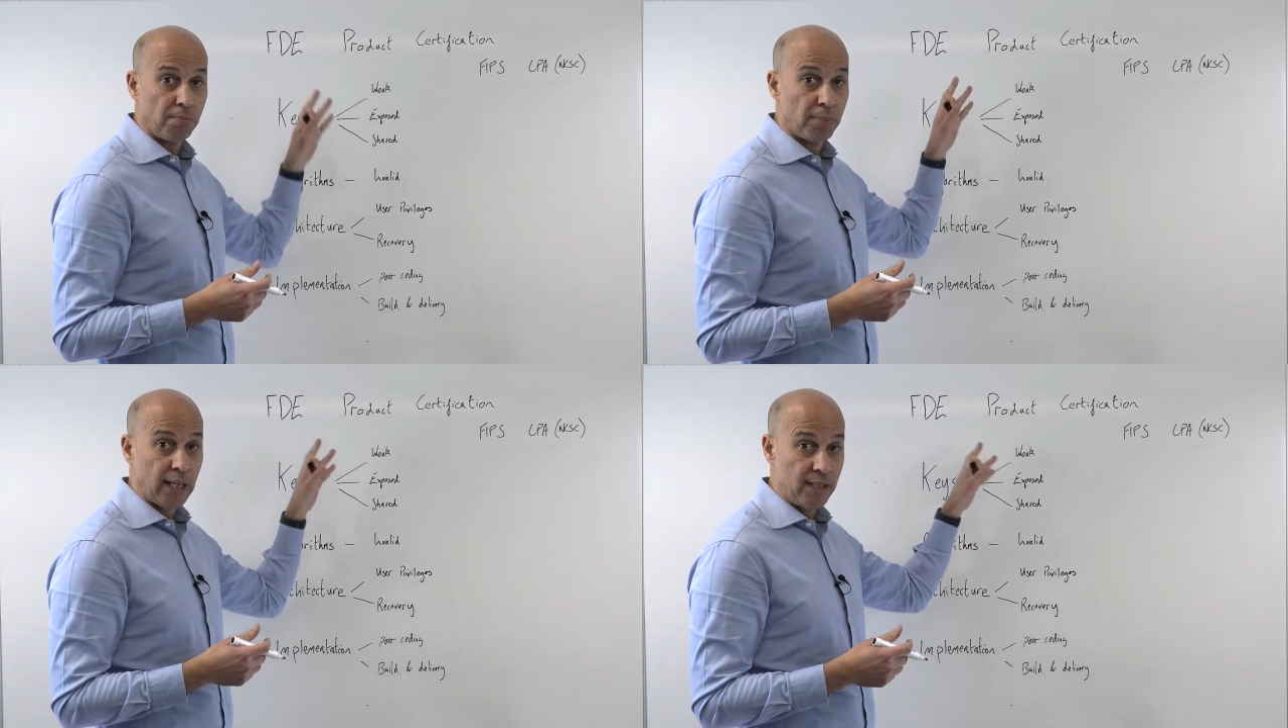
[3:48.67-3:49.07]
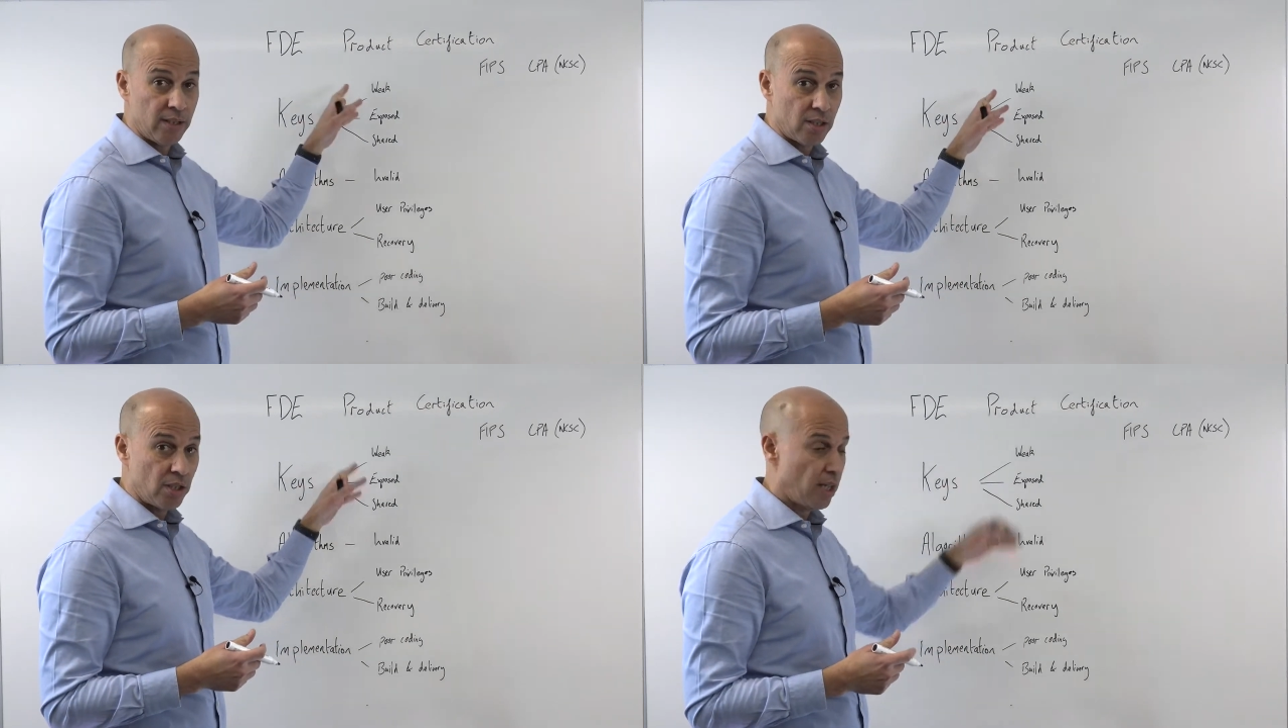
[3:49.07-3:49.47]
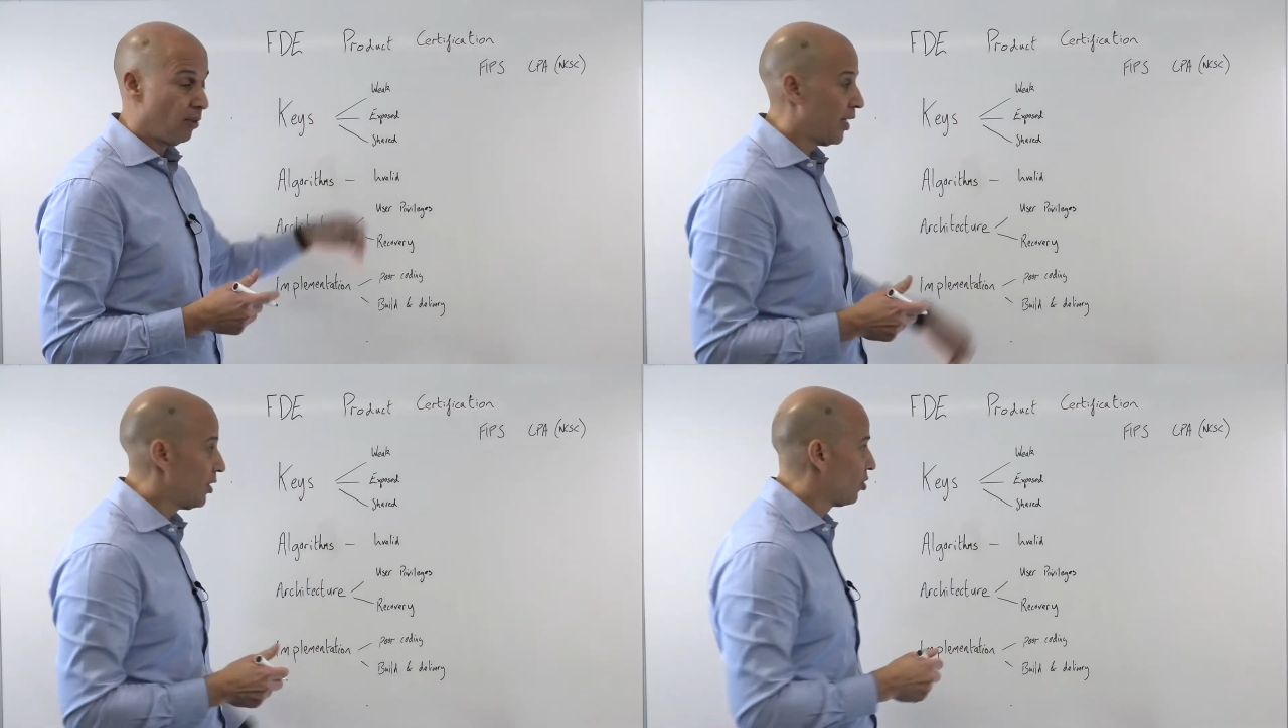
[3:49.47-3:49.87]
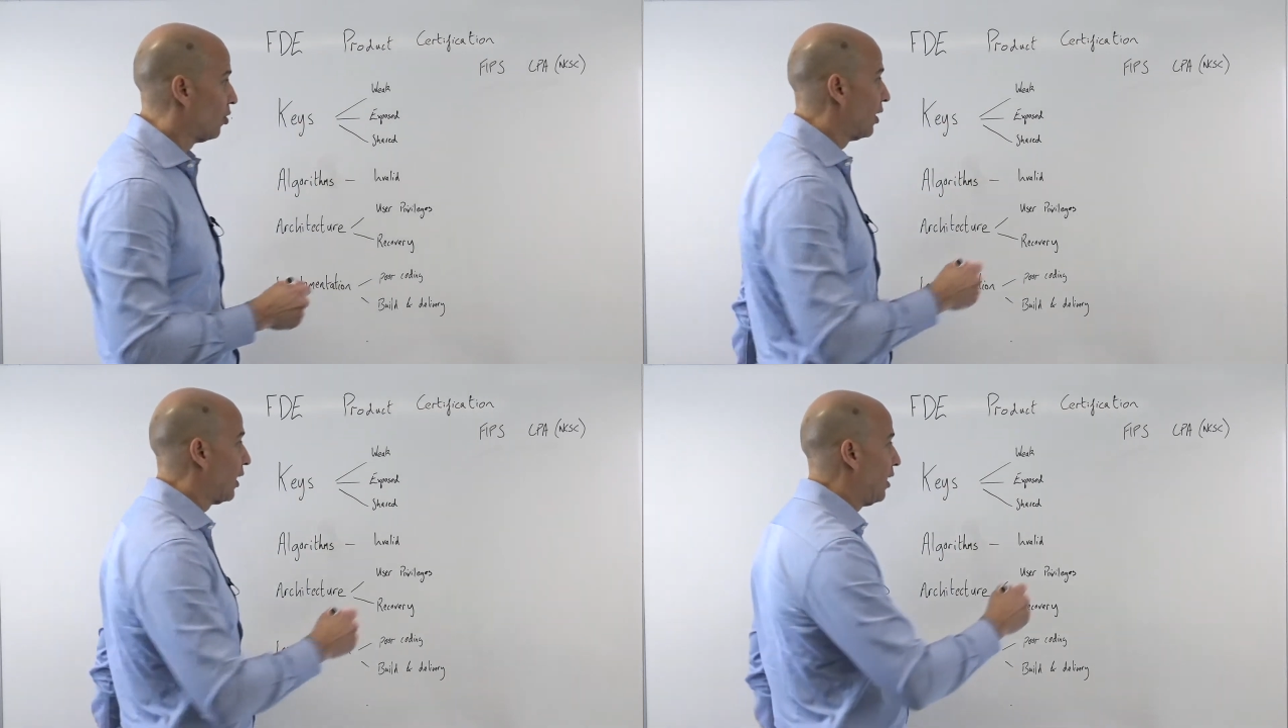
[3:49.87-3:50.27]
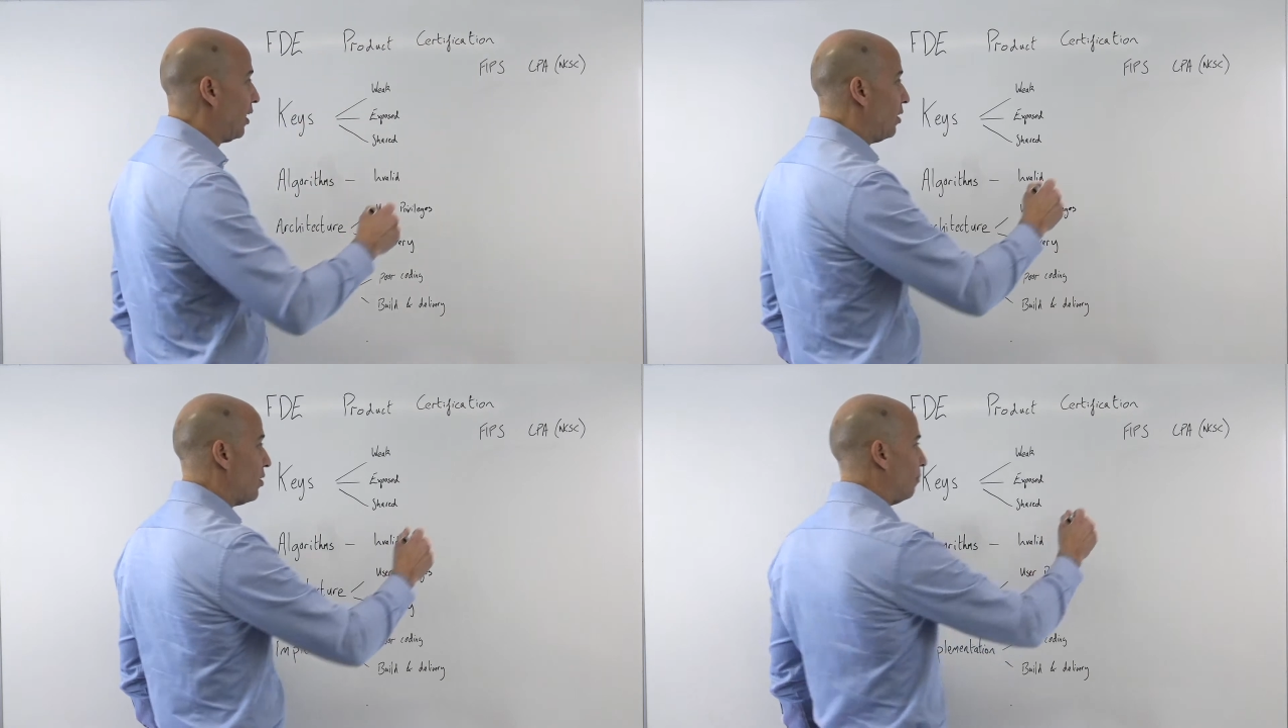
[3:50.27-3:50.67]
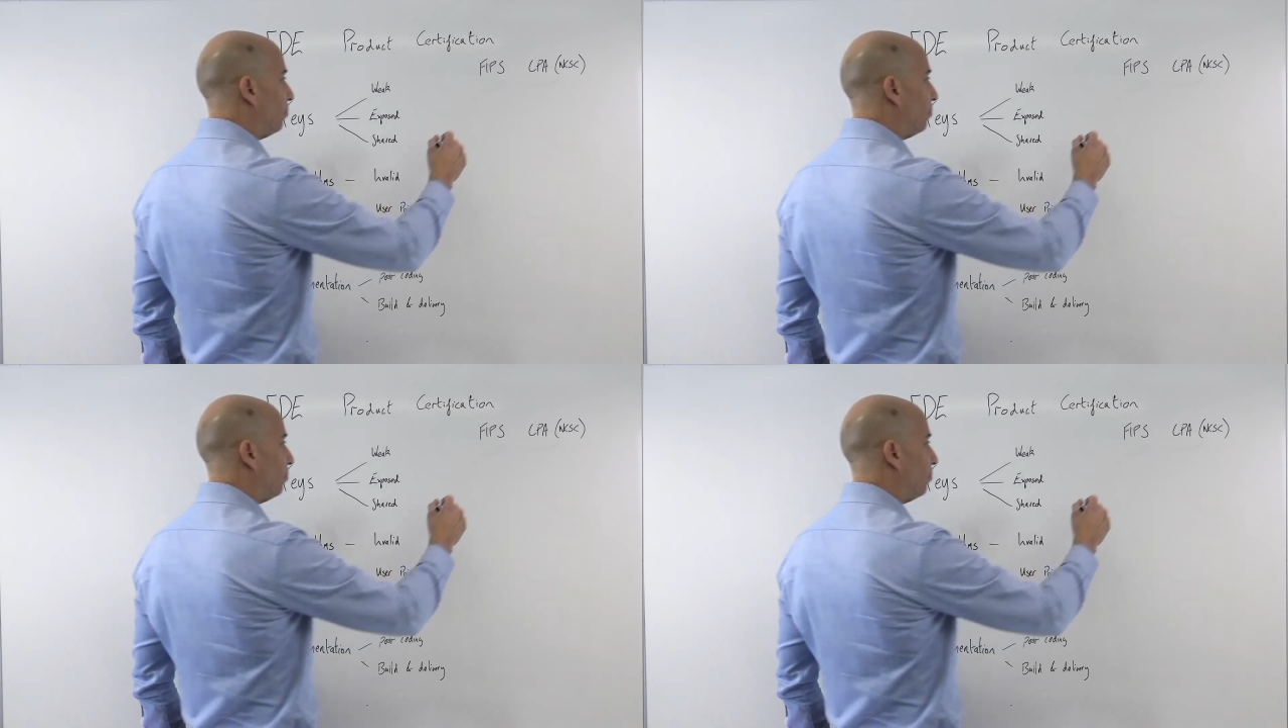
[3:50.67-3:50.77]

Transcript: place to generate strong keys.